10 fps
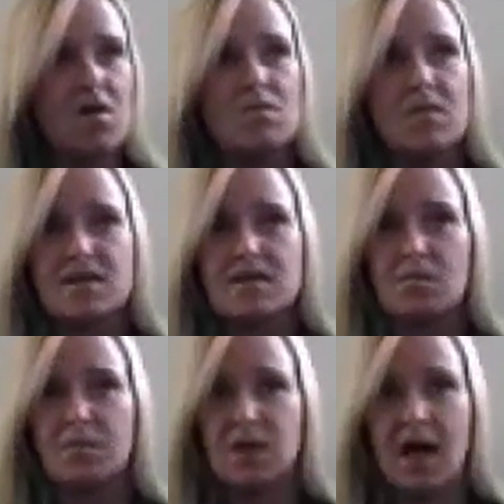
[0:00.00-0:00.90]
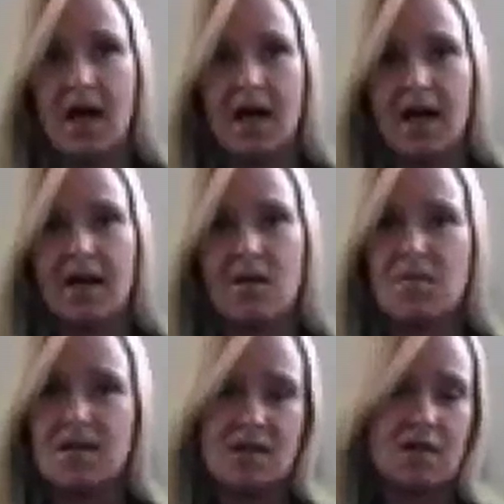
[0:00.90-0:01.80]
meets a blog,
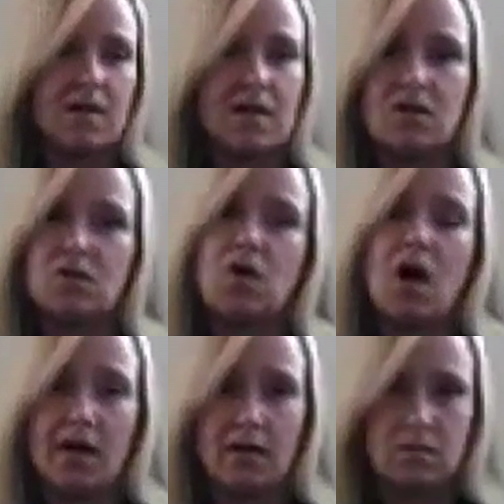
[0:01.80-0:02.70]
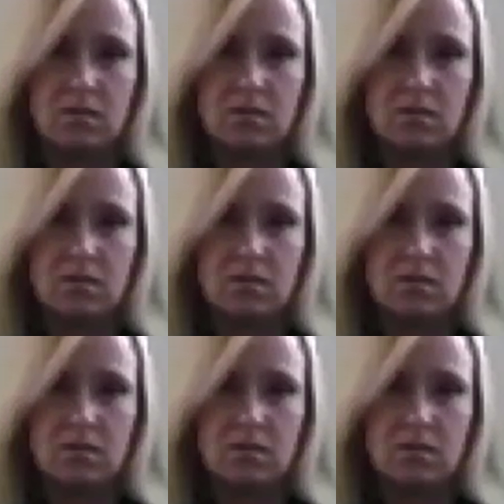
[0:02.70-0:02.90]
meets a clinical trial.